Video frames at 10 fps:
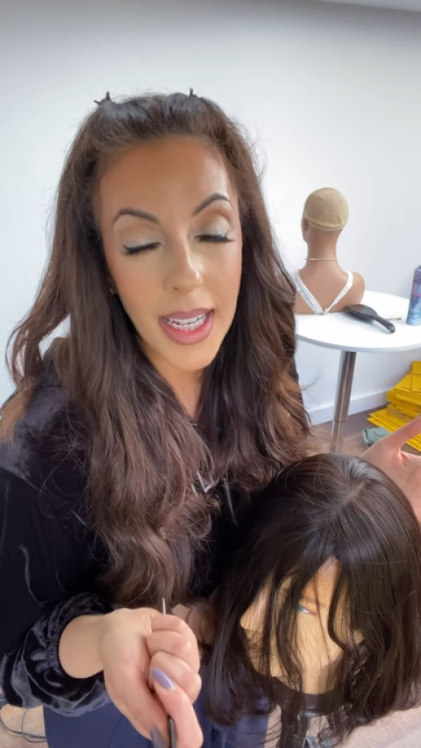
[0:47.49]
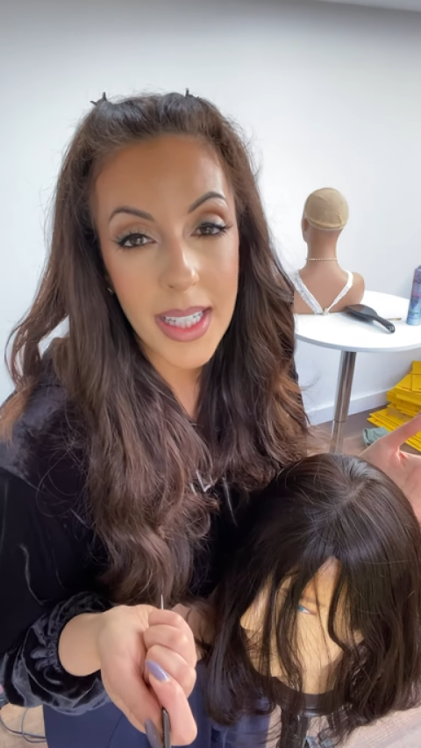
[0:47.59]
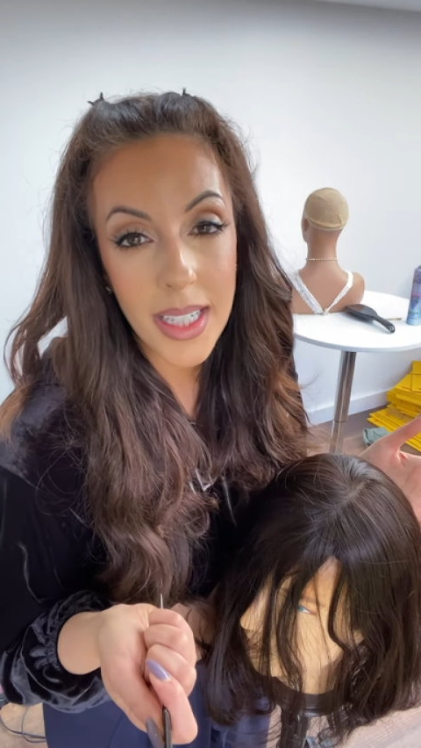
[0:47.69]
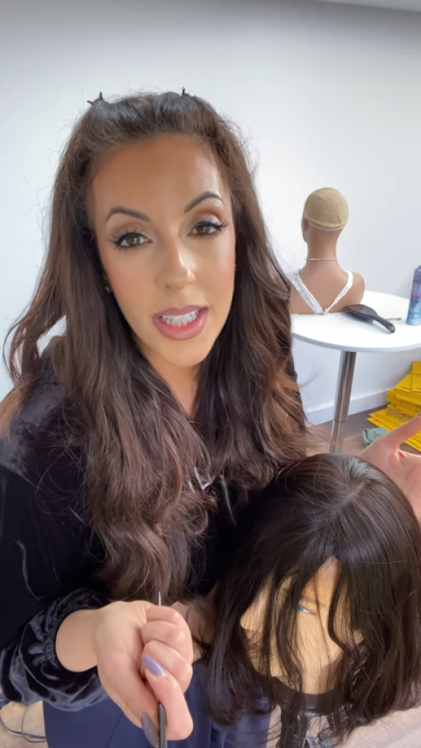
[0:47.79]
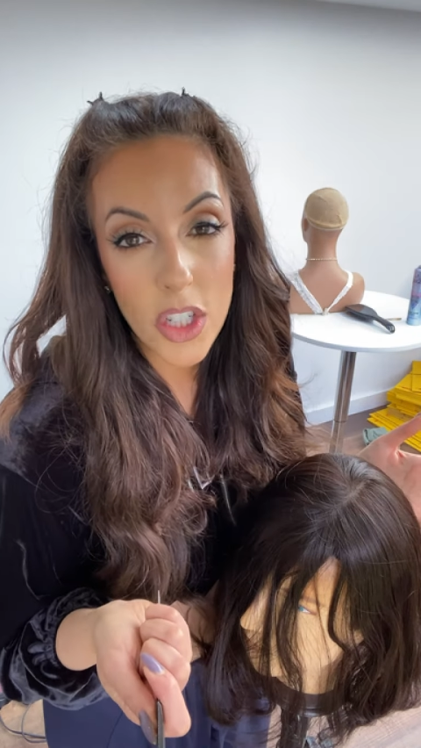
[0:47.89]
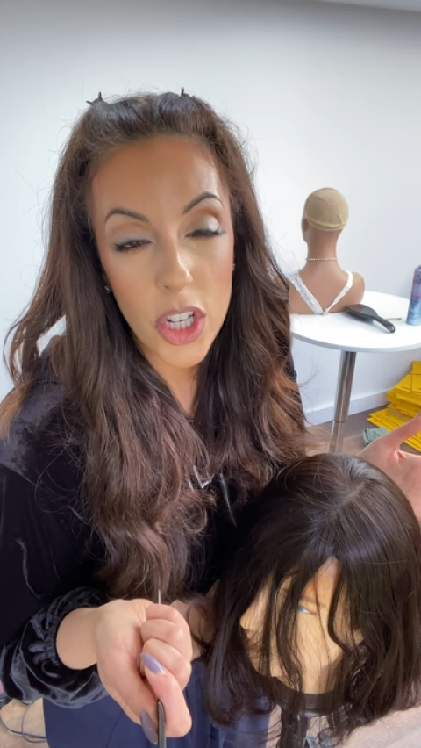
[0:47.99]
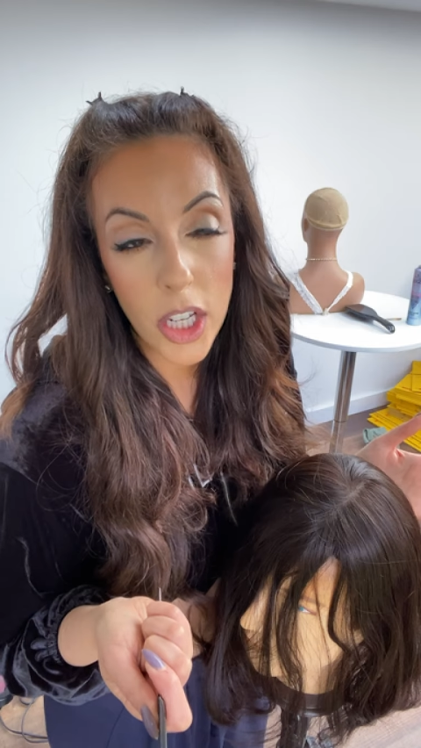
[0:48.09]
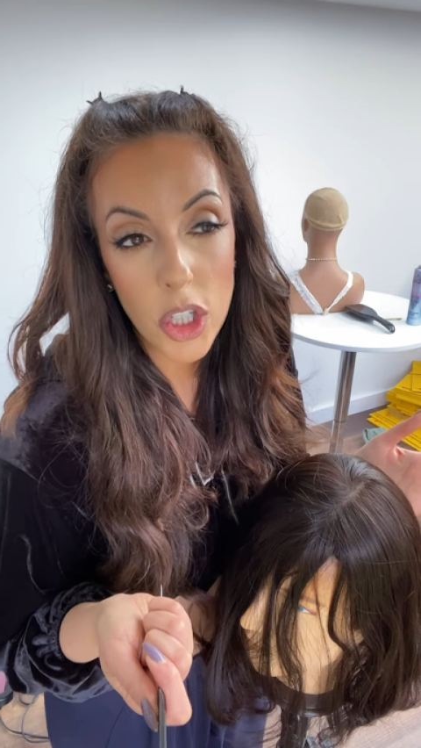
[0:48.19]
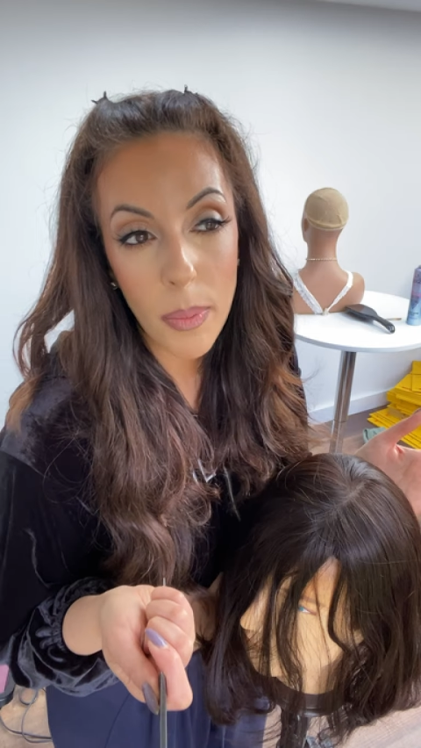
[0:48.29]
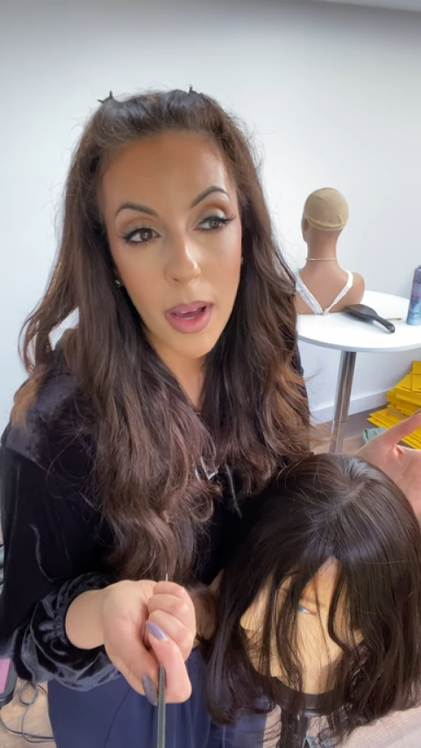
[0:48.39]
easier to
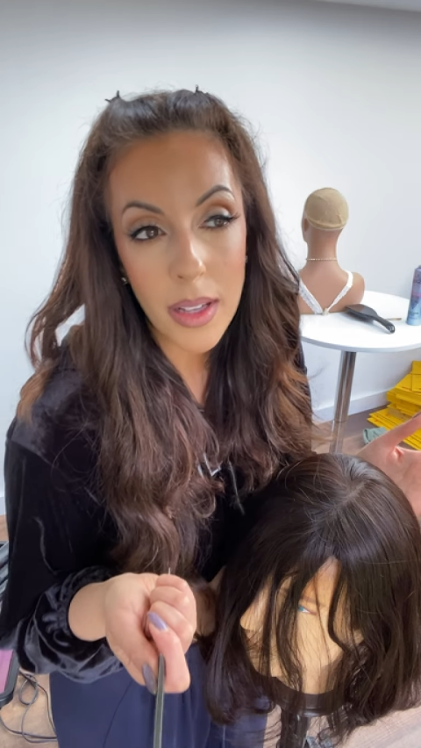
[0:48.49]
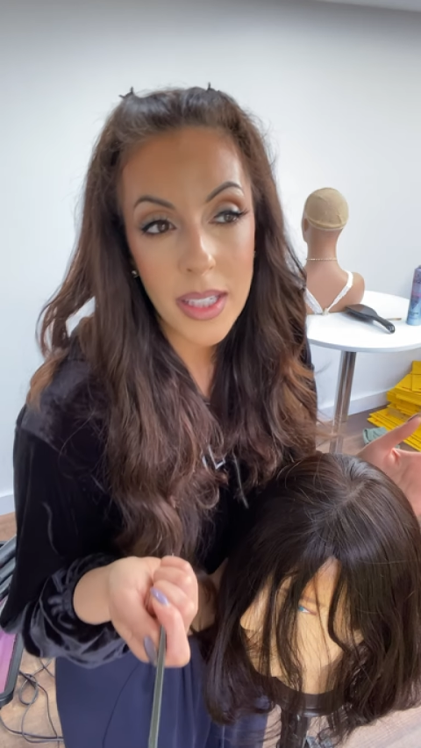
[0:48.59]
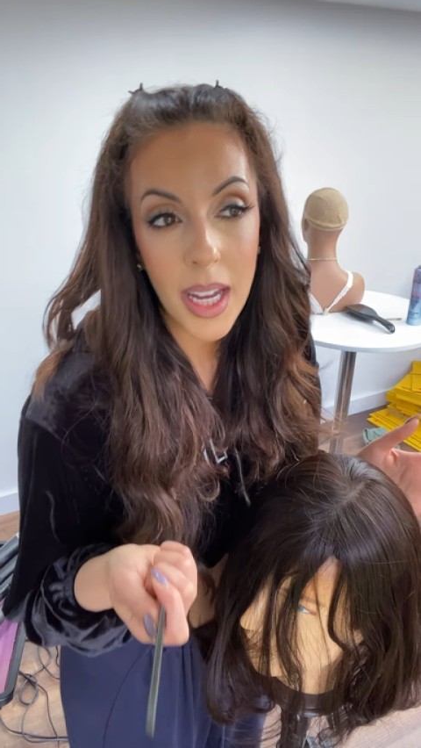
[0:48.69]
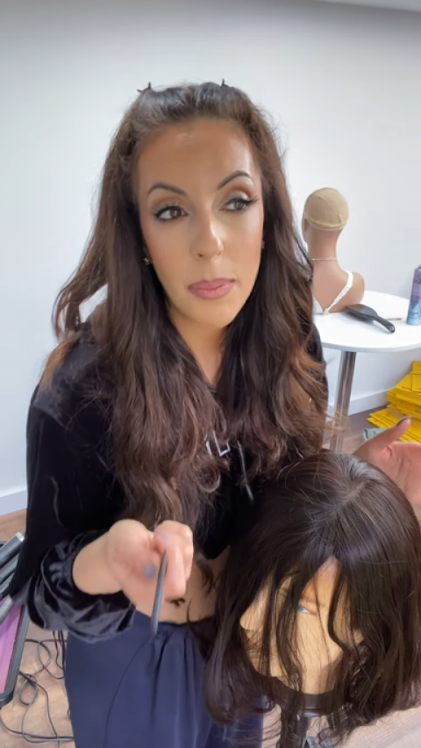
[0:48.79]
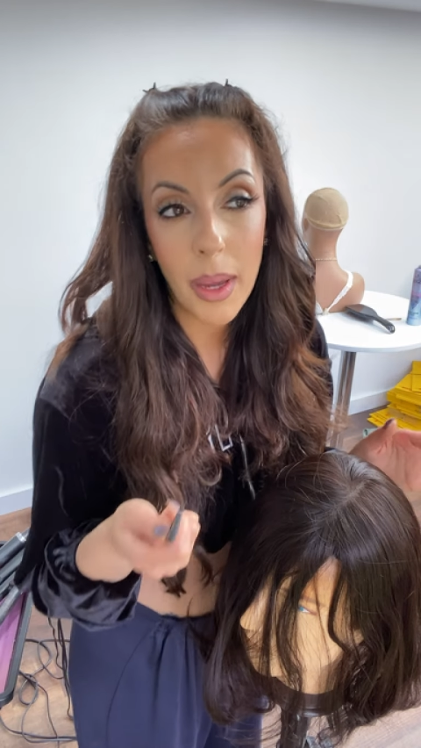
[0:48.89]
change the parting.